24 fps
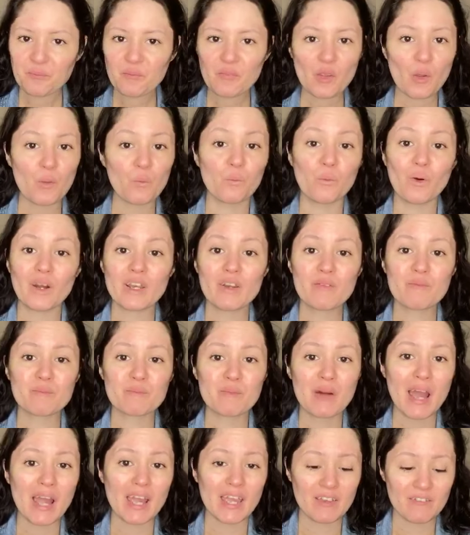One of
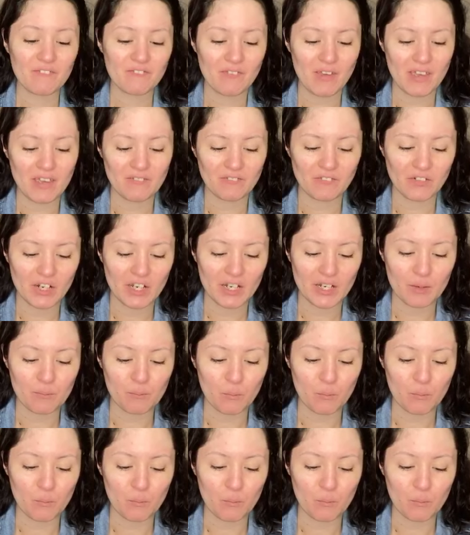my favorite